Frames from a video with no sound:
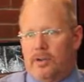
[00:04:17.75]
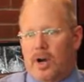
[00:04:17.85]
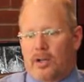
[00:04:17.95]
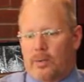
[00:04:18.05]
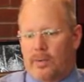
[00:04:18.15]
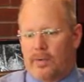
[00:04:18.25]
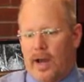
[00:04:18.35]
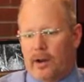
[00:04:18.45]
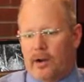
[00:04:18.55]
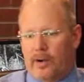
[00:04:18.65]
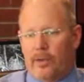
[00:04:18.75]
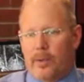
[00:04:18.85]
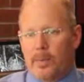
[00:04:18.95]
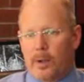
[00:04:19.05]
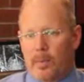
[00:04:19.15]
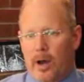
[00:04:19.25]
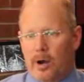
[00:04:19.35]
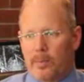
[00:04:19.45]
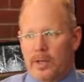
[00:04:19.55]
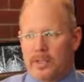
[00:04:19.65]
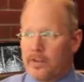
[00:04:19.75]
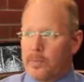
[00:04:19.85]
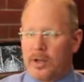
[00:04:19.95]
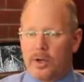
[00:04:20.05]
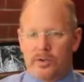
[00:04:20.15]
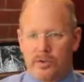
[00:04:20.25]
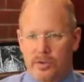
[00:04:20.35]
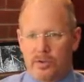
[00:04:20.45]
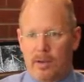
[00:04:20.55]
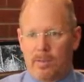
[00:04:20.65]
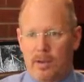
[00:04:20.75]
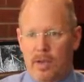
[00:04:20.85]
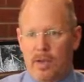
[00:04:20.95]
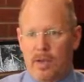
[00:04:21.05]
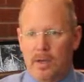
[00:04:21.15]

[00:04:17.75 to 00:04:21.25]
talk to your provider or other people about them, because everybody goes through the same thing.